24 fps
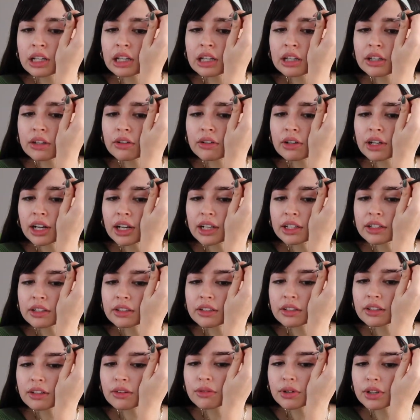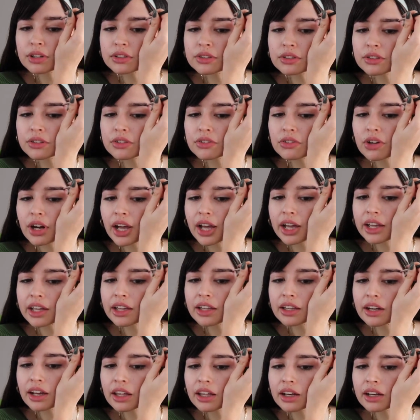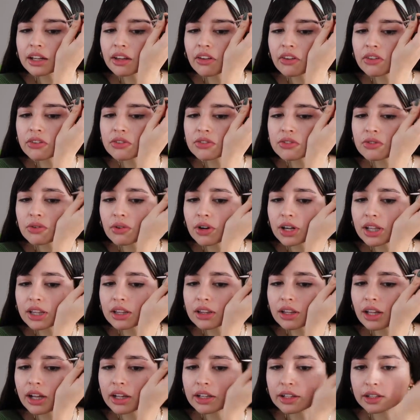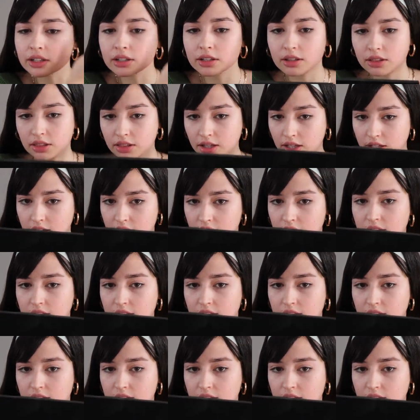and you kind of want to drag it in a straight line like